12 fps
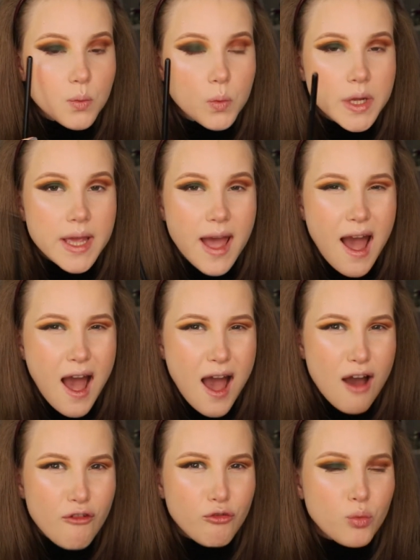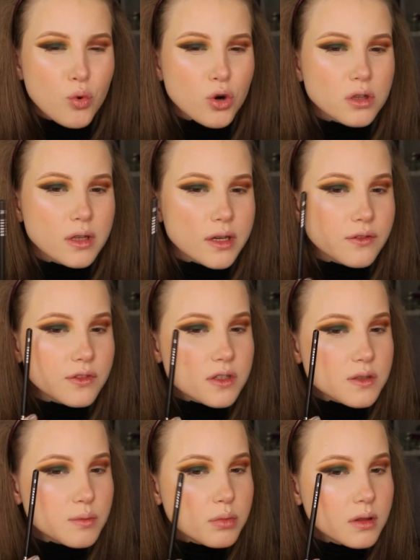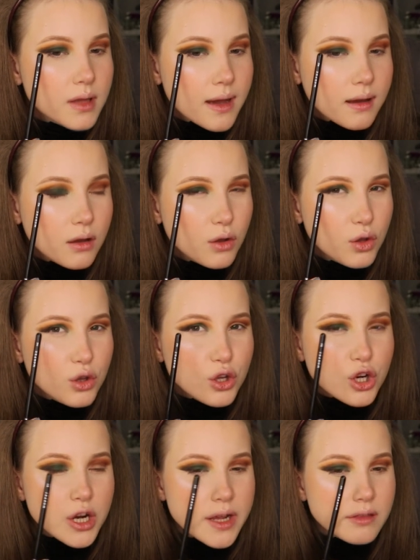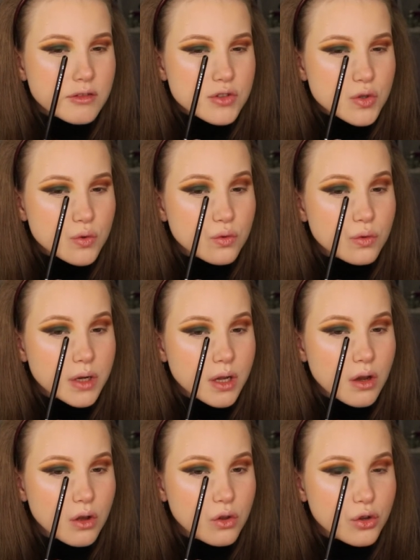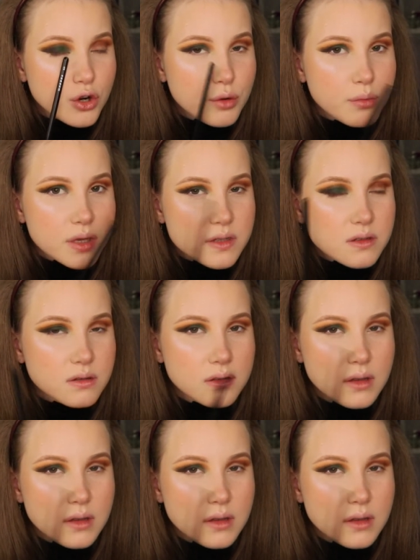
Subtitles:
we have more like this black color and this green color, mix